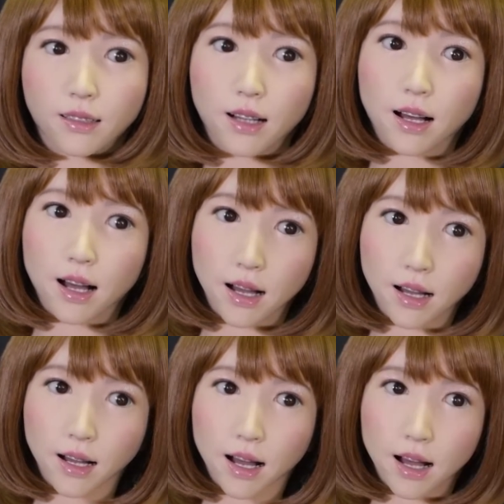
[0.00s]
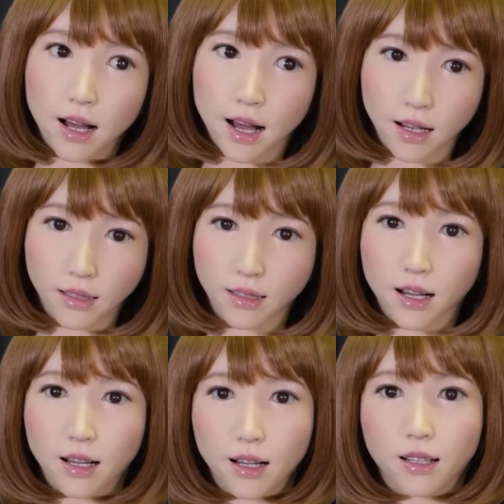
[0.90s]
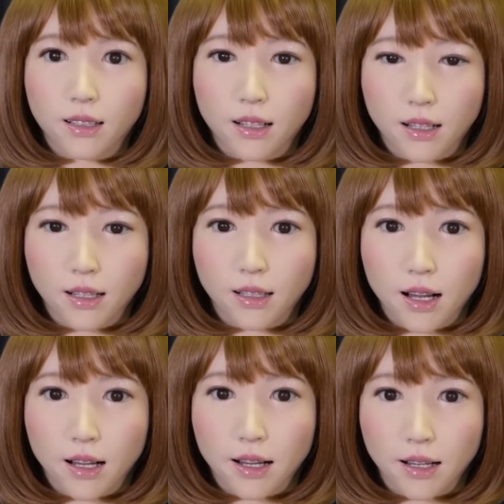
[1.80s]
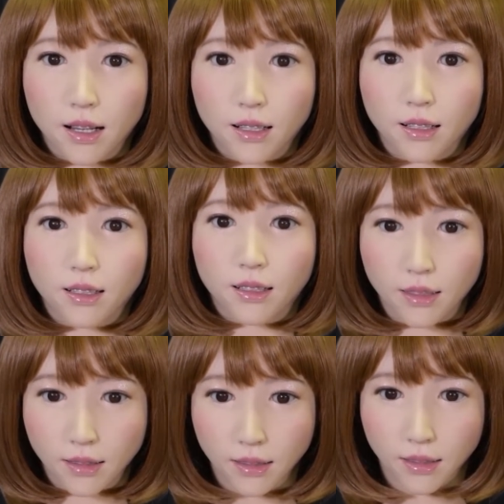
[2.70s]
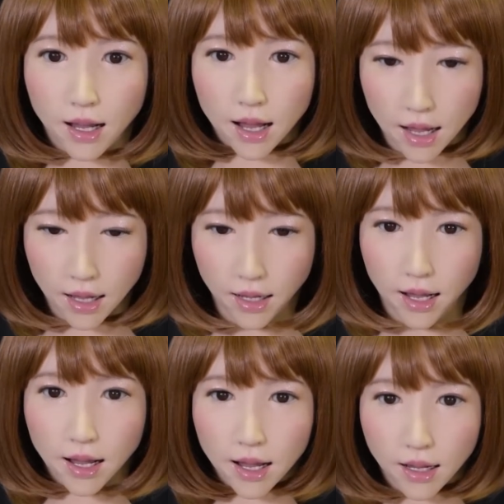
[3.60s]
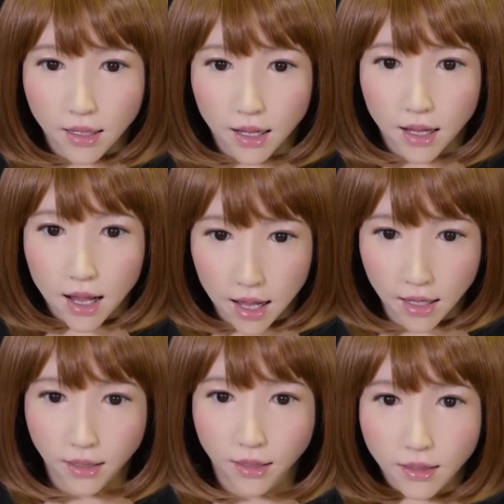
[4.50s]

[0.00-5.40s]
And I will never again have the chance to talk with people or experience the world.